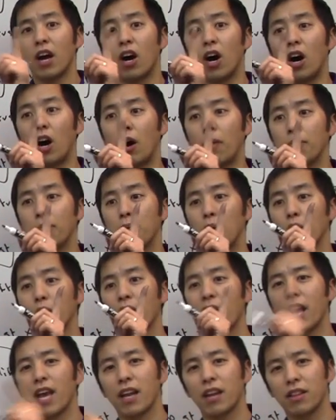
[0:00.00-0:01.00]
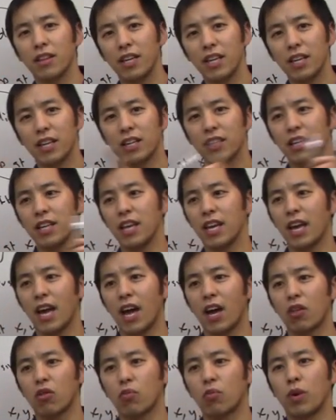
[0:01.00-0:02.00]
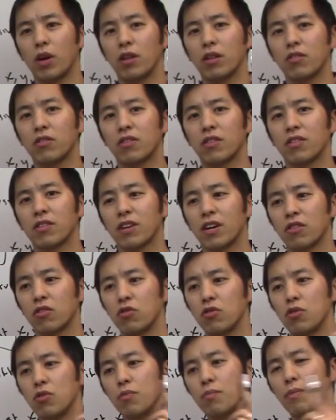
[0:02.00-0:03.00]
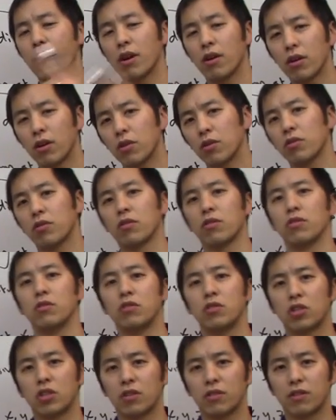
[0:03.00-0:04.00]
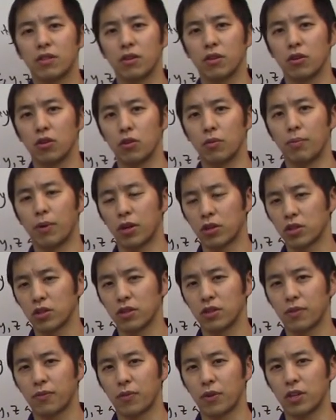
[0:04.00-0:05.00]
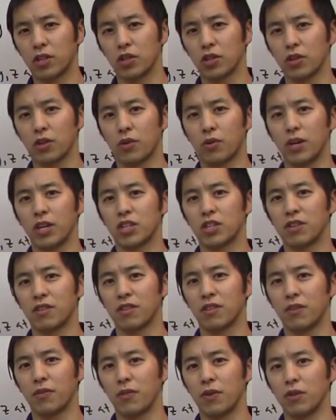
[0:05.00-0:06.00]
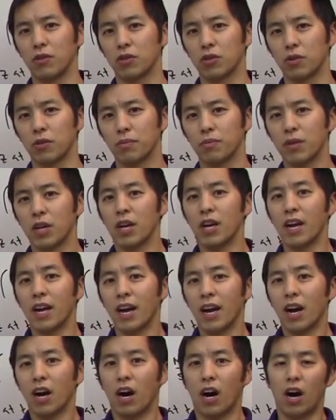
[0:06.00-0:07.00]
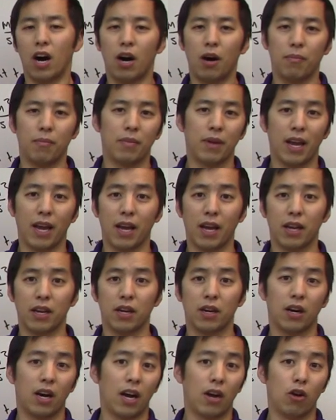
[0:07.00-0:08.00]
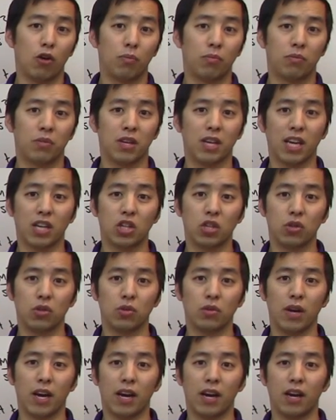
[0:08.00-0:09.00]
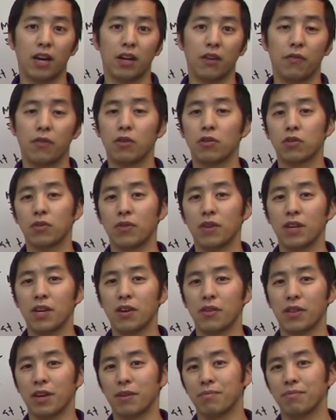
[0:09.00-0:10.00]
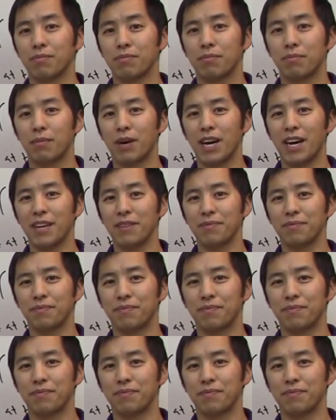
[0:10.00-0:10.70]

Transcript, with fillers: um, both analytically as well as discuss numerical solutions to partial differential equations in the future. Um, and I hope to catch you at a future video then. Bye.